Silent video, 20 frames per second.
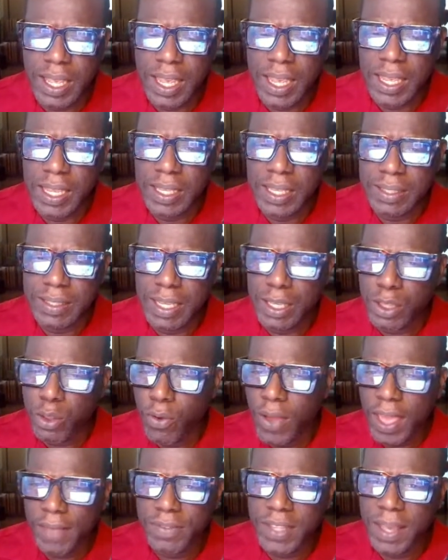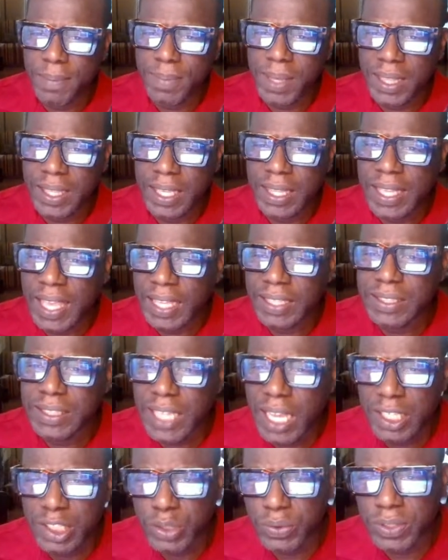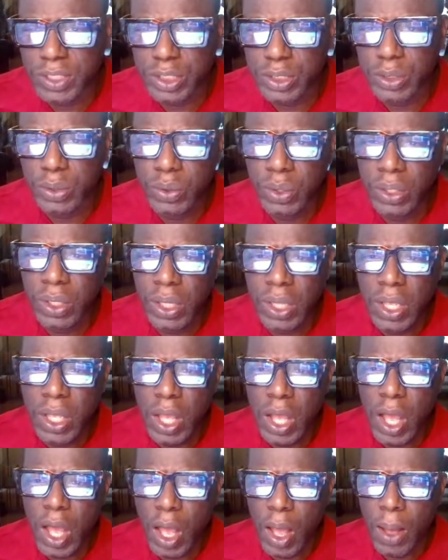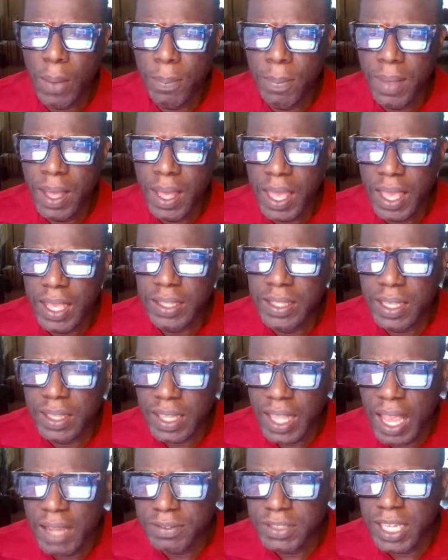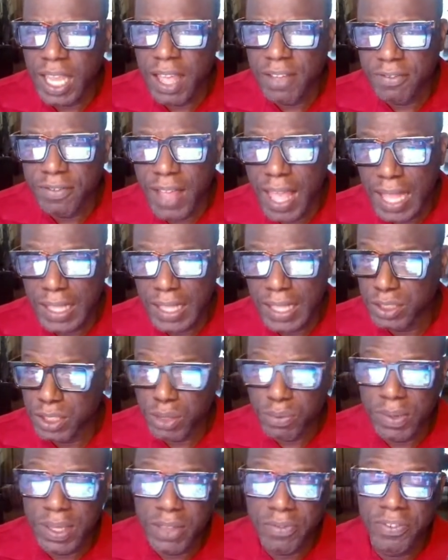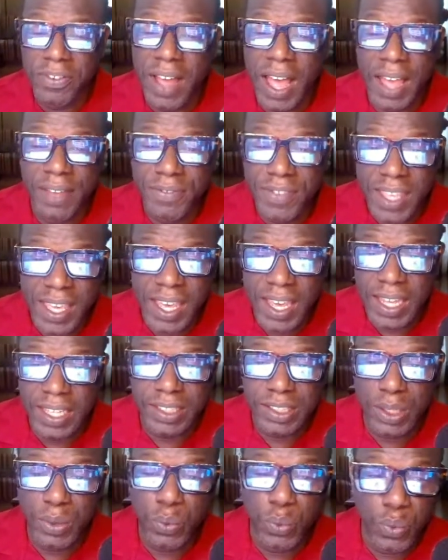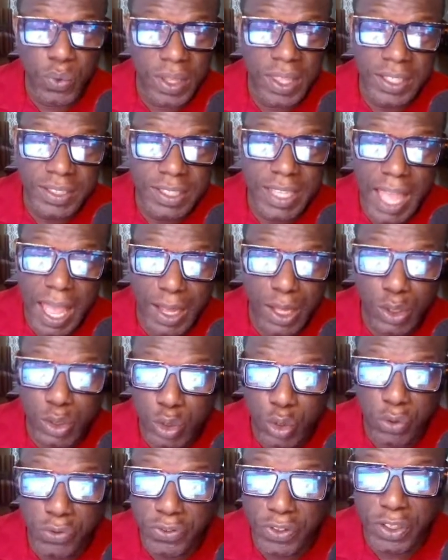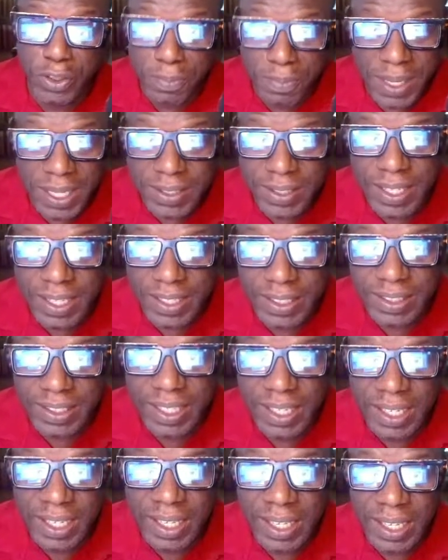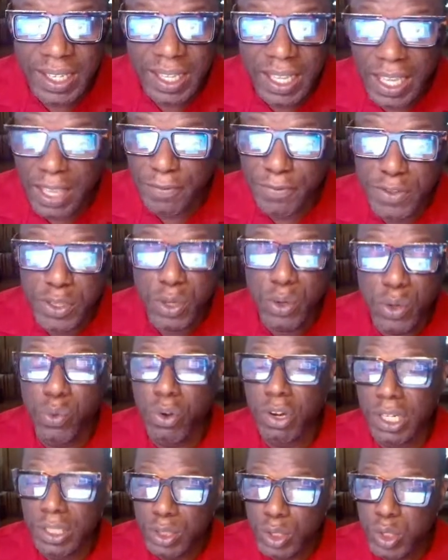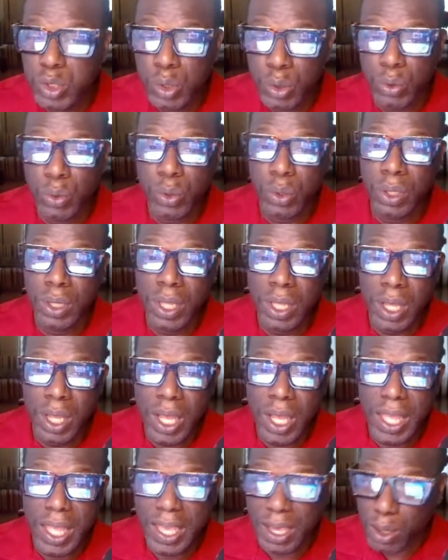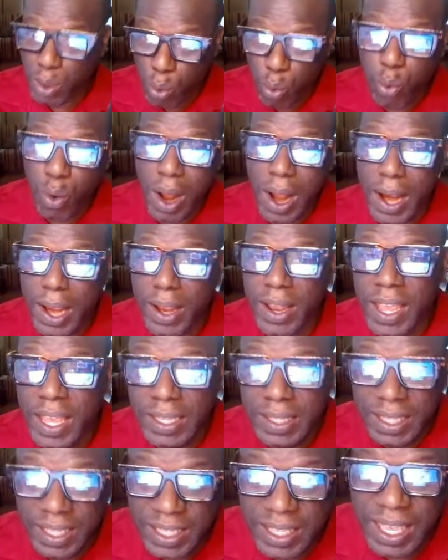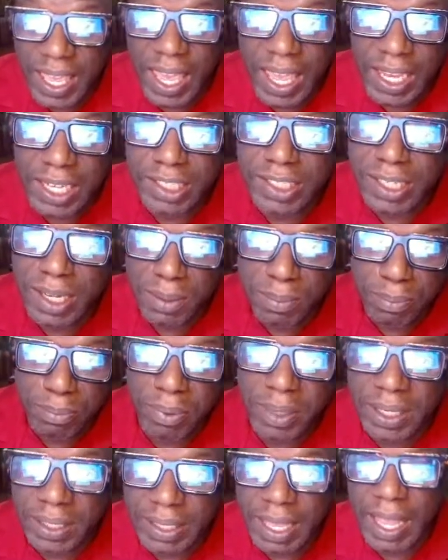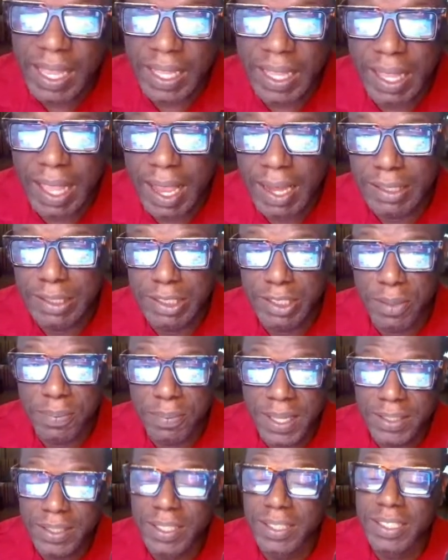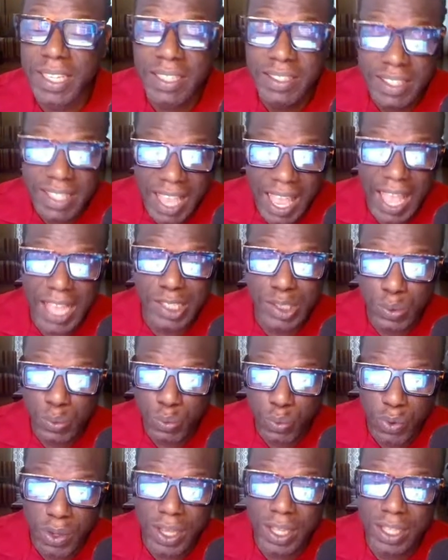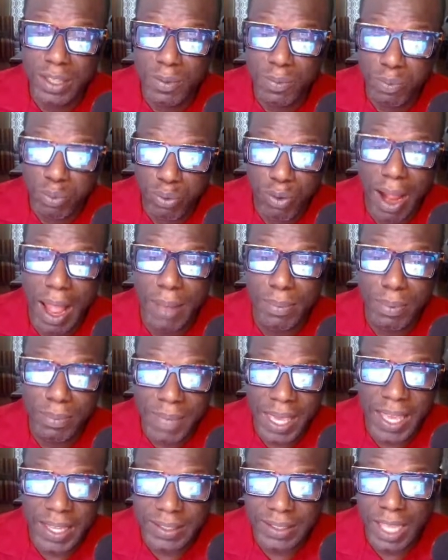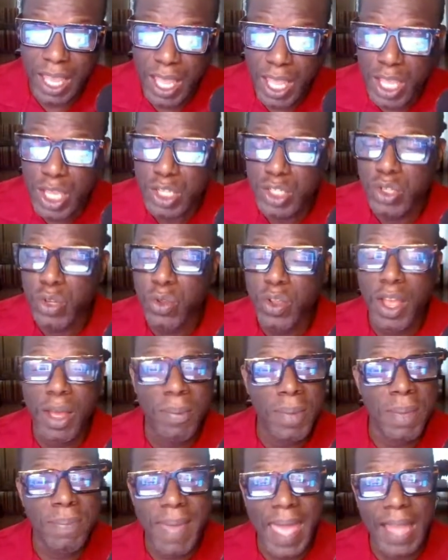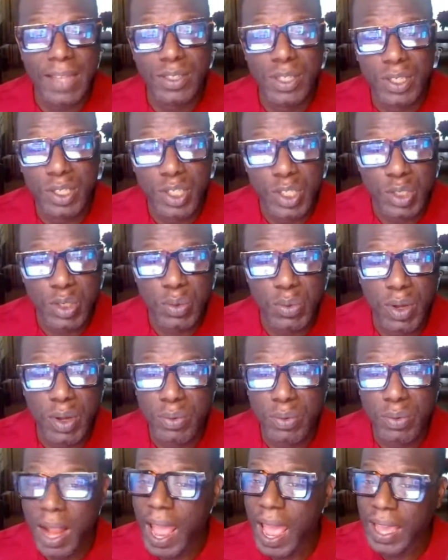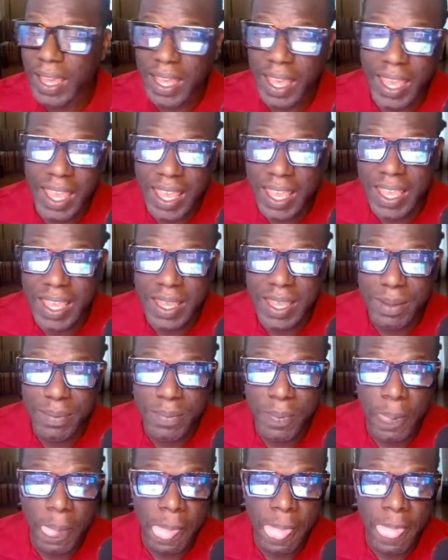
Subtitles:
and they don't have the ability to get in touch with you, and their lifetime value is 3 to 5 years, what is that going to do for your business if you were to acquire and engage and bring that client into your business? And that's where the problem is. So coming back to the story of Raheem